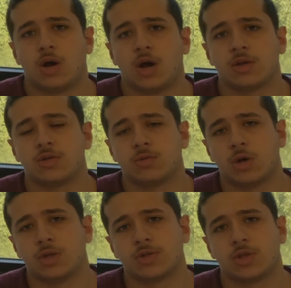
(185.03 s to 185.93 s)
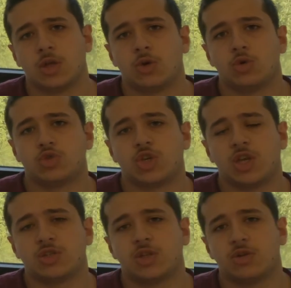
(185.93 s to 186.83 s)
are the ones who
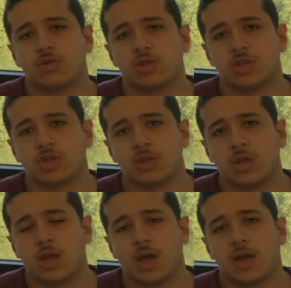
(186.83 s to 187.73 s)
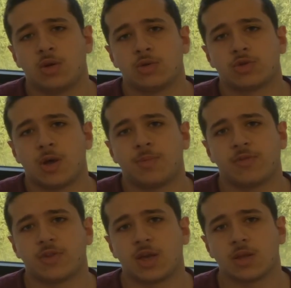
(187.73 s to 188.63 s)
change their religion and on top
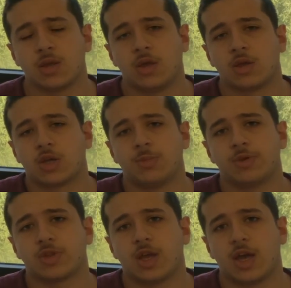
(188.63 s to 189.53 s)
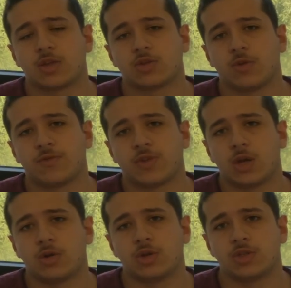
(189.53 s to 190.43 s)
of that commit acts of
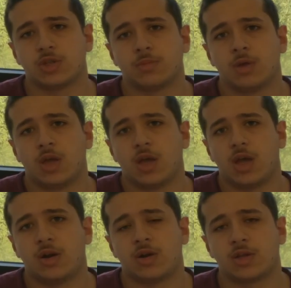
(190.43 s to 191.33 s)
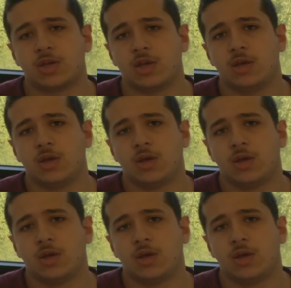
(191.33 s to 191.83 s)
terrorism, anarchy,